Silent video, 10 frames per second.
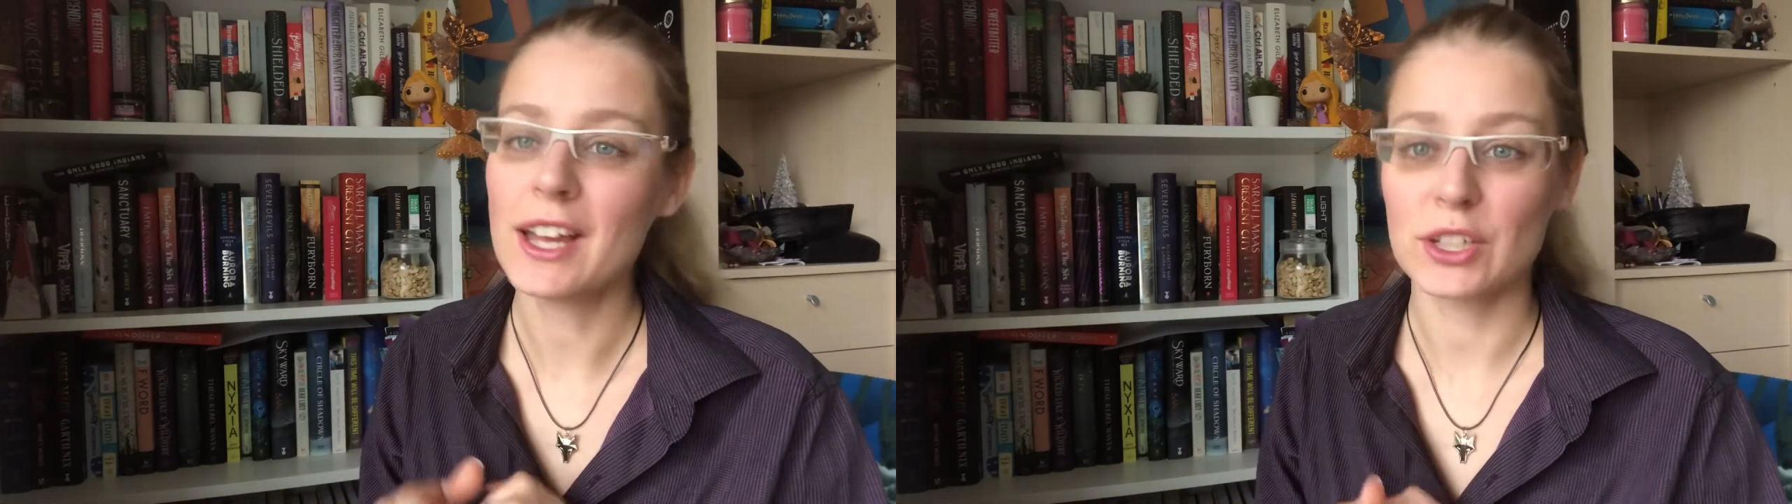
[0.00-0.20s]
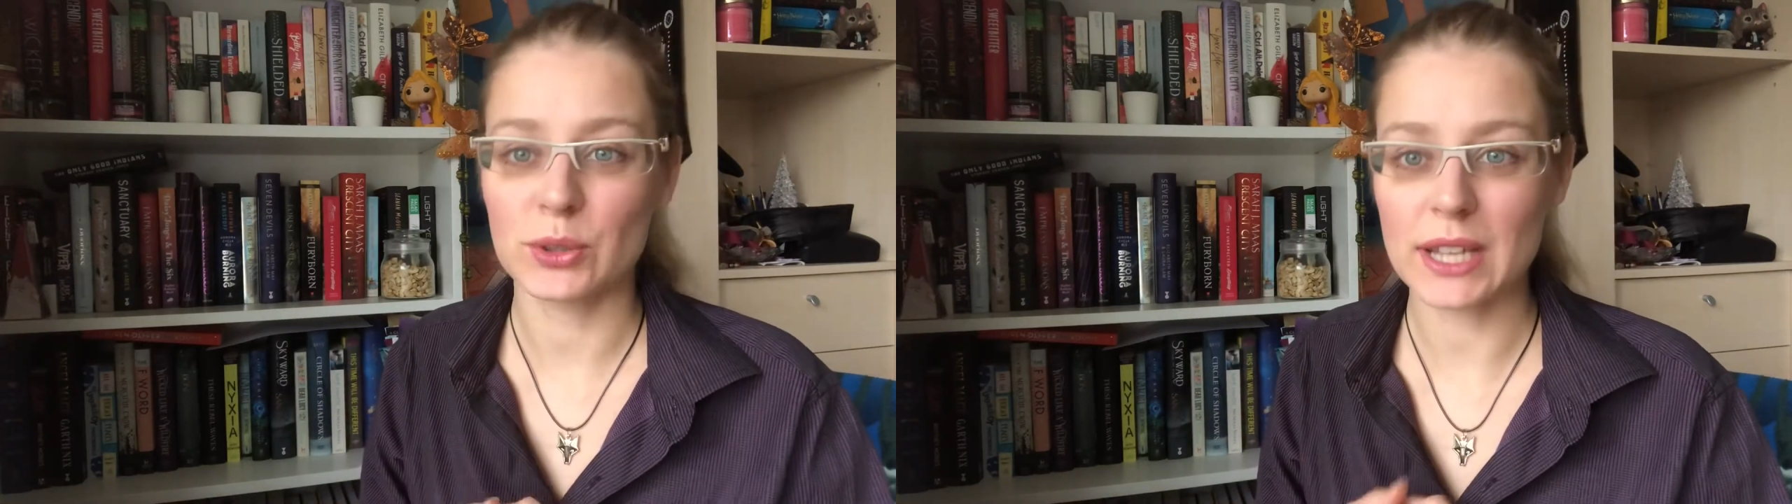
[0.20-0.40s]

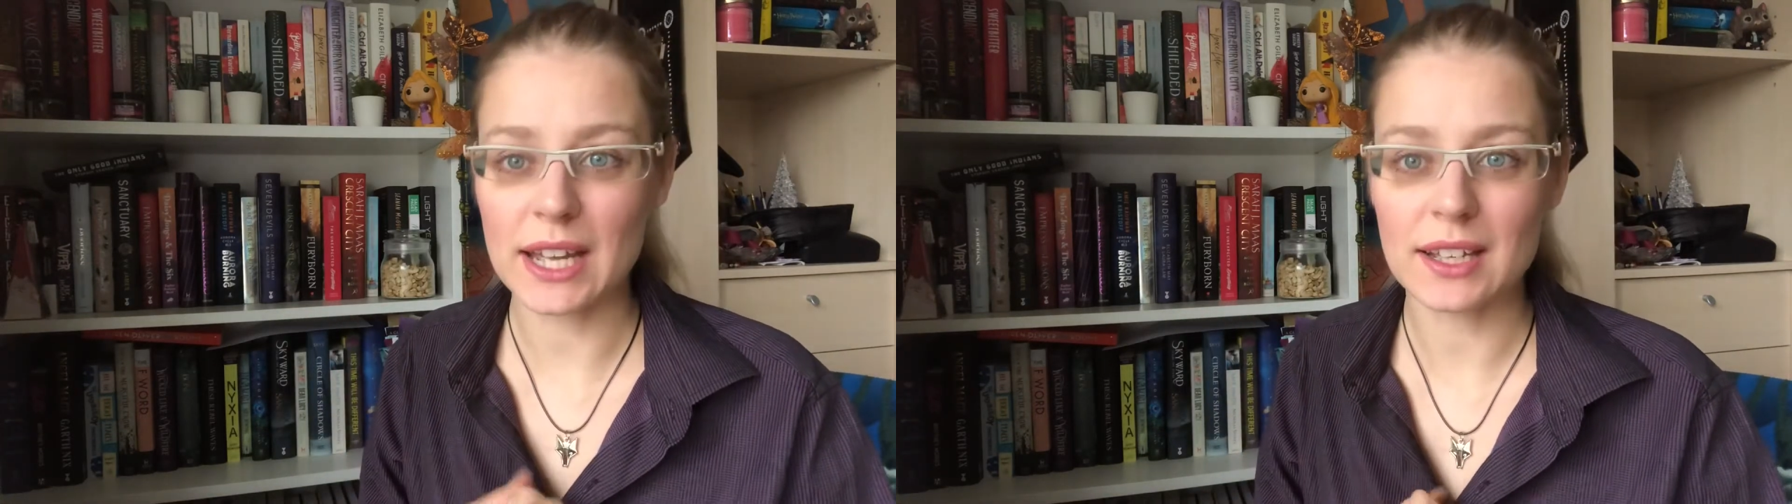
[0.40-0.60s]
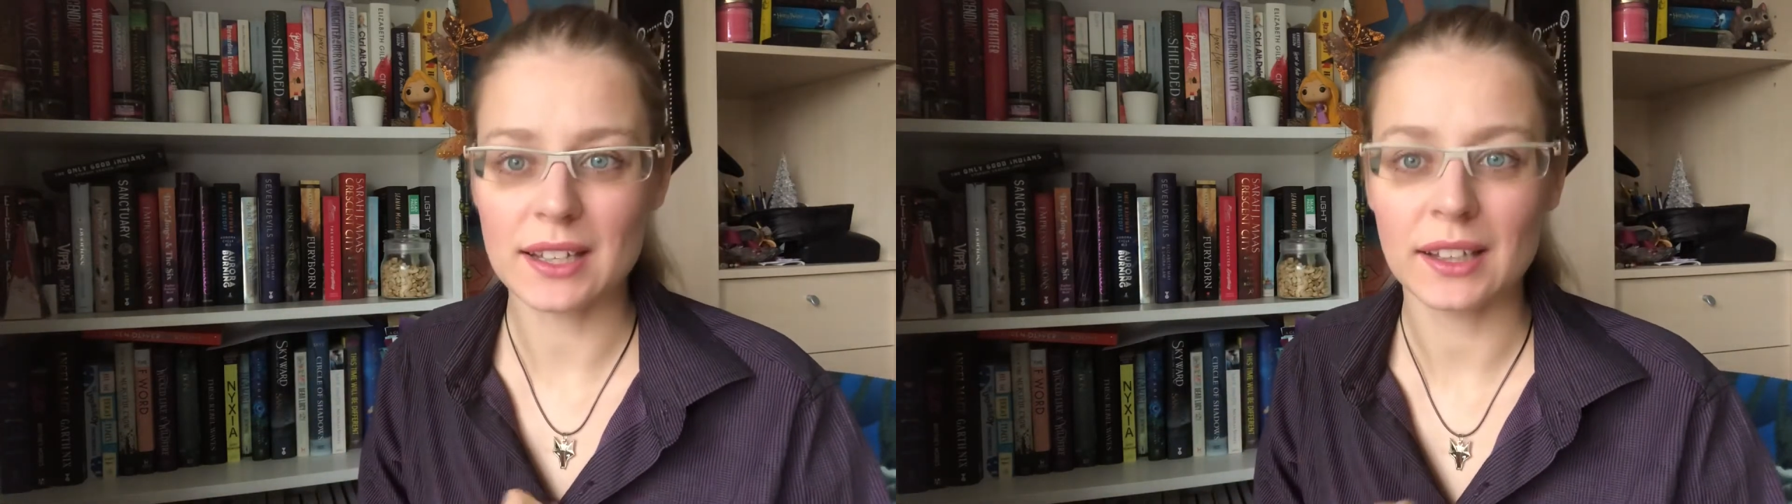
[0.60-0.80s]

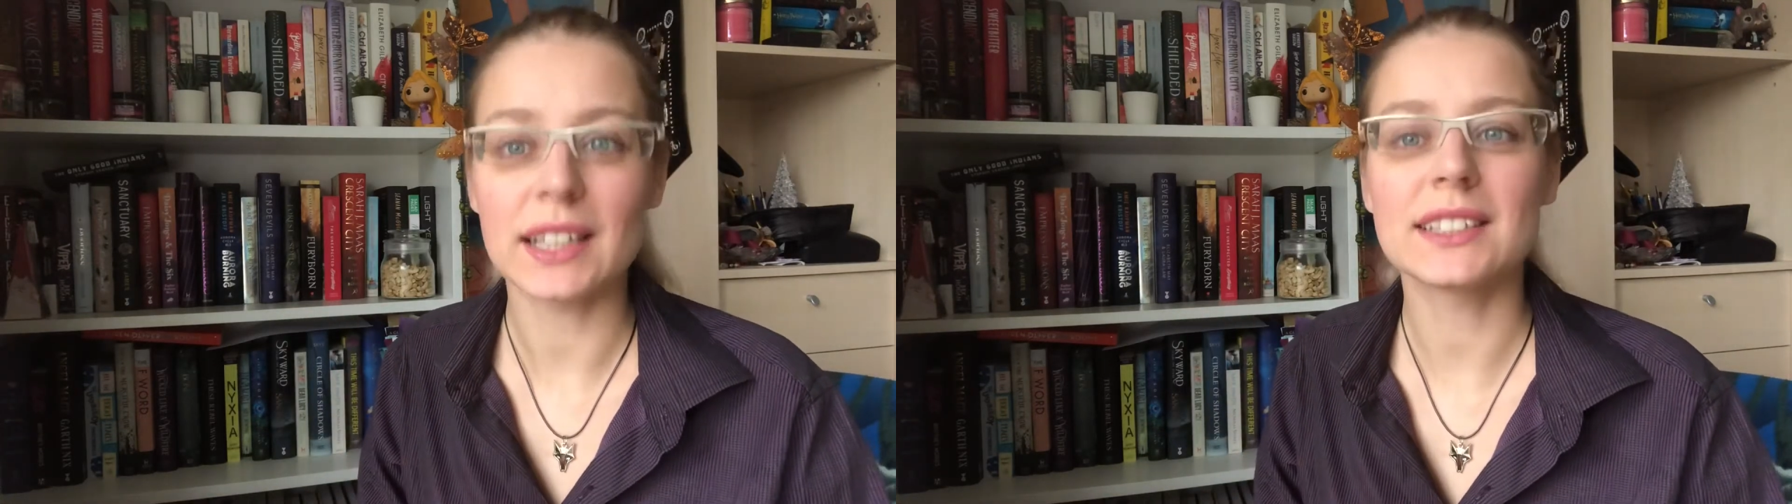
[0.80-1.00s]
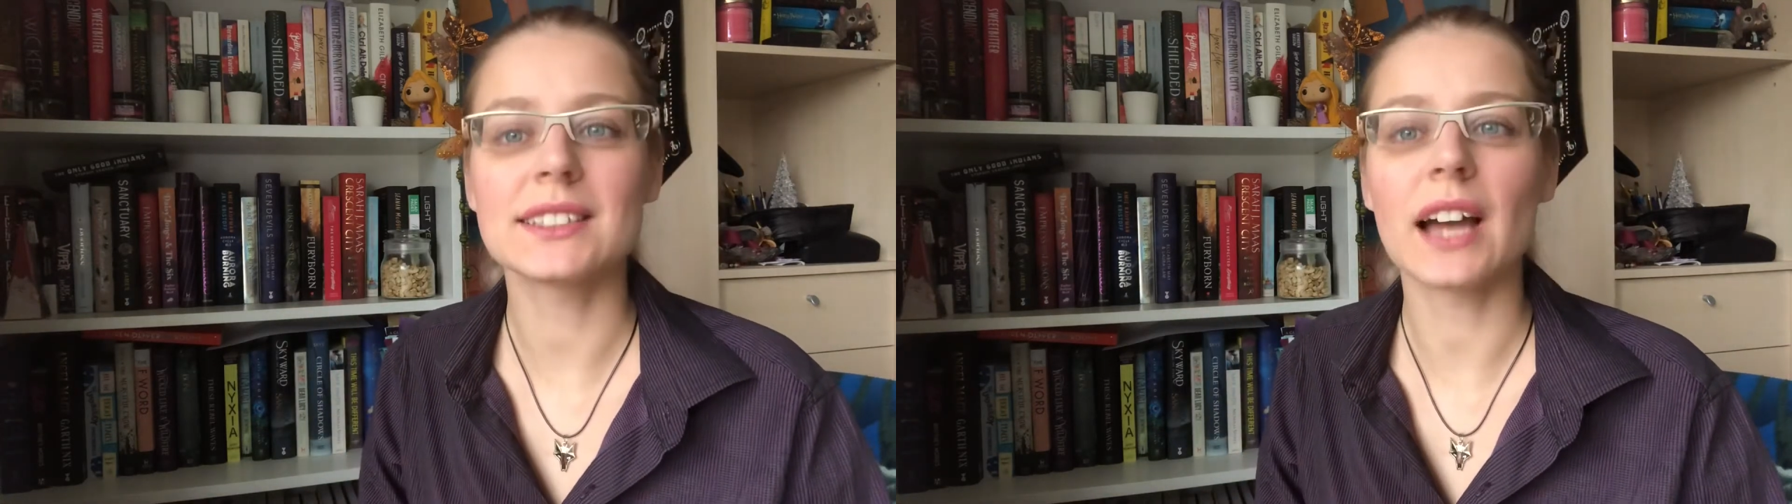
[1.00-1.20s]
Today
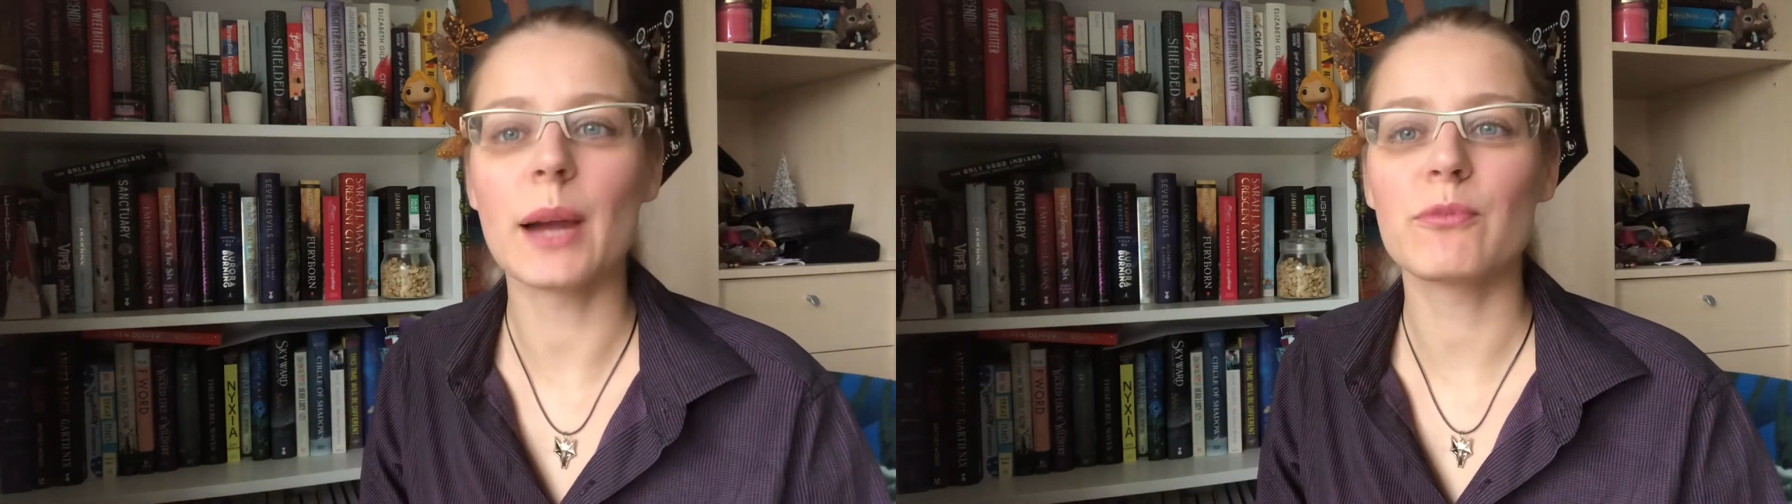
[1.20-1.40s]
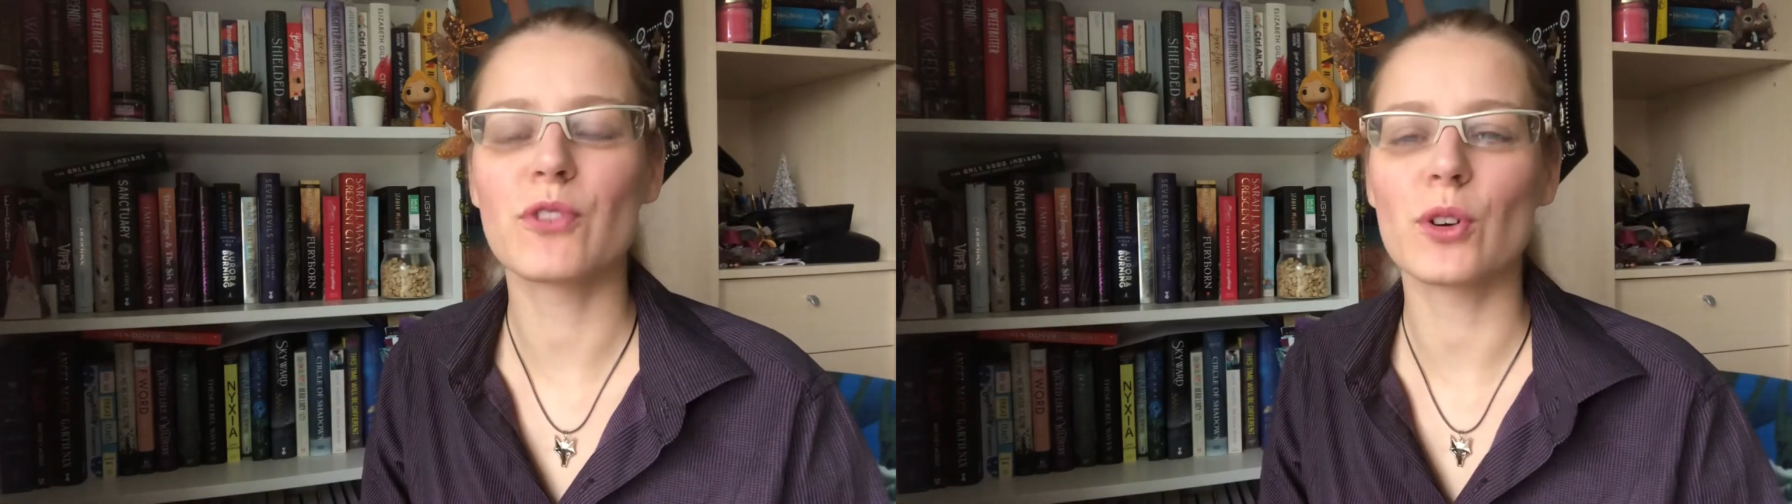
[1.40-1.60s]
it's
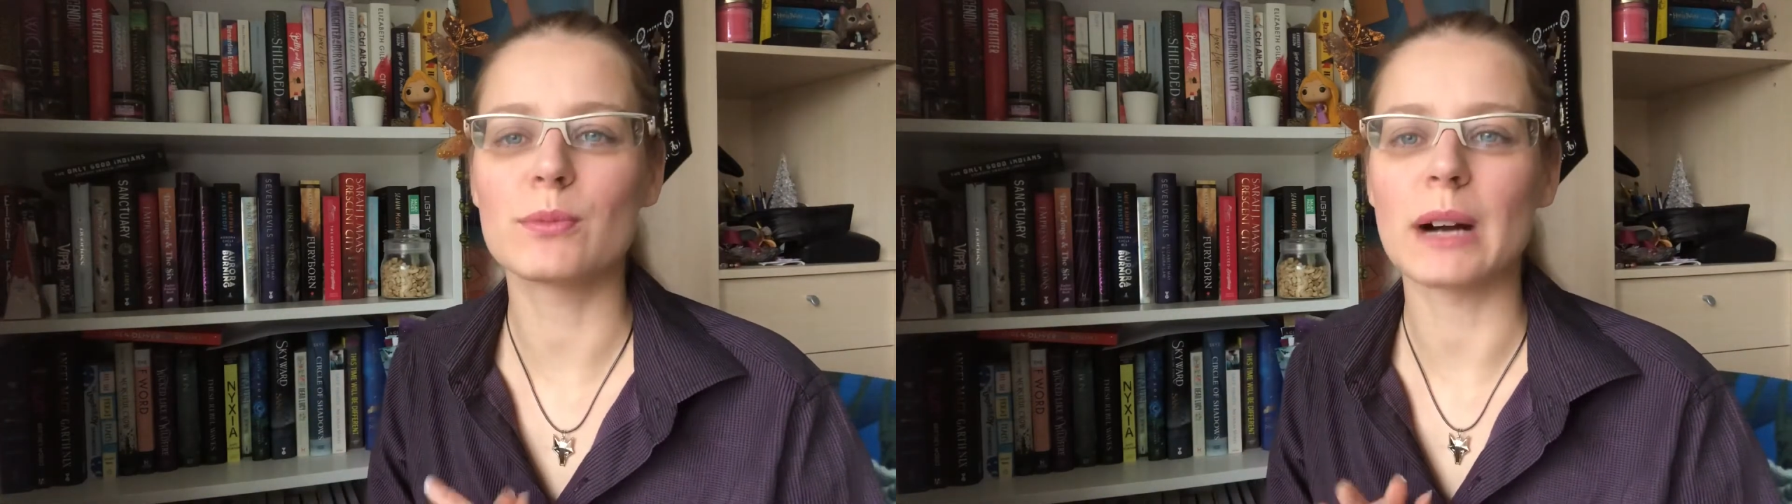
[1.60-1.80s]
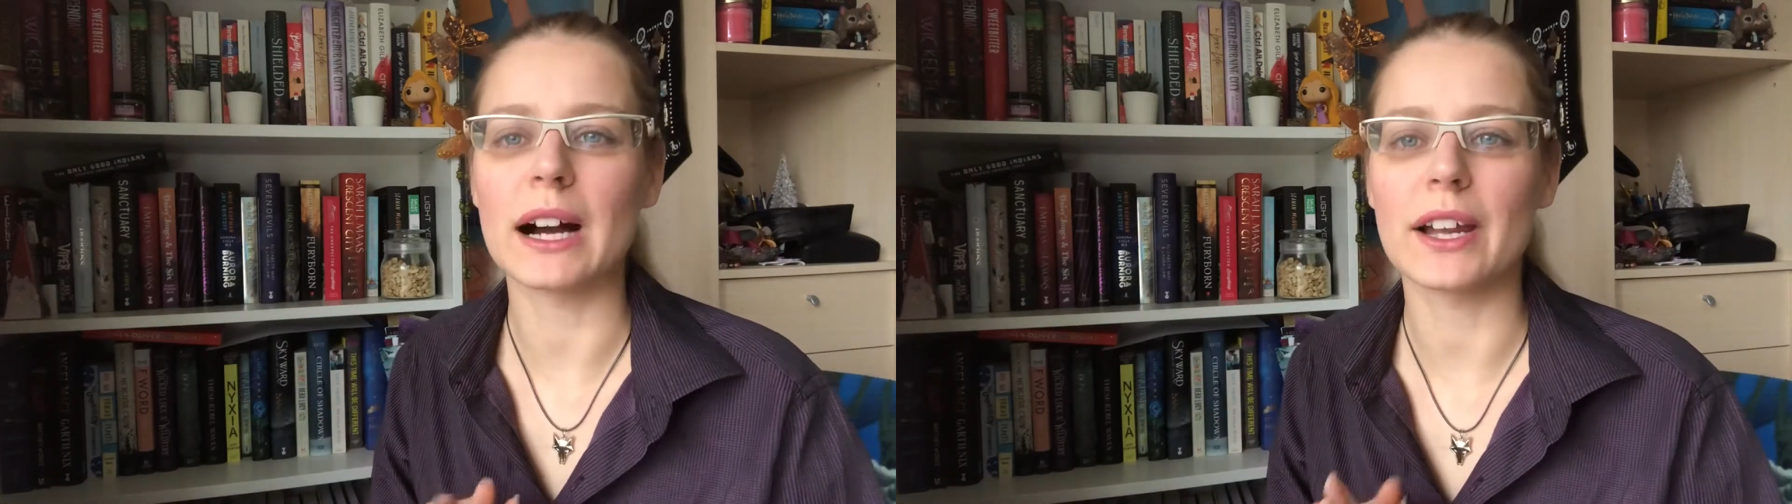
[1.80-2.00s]
time for
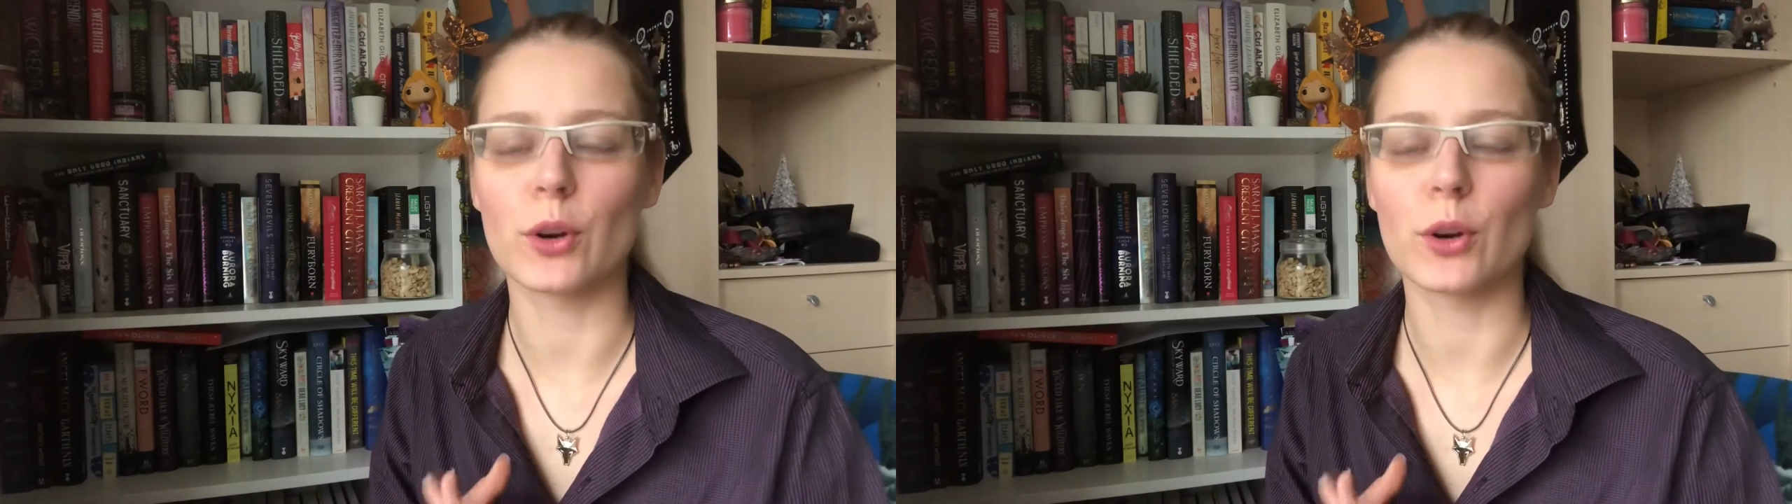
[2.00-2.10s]
my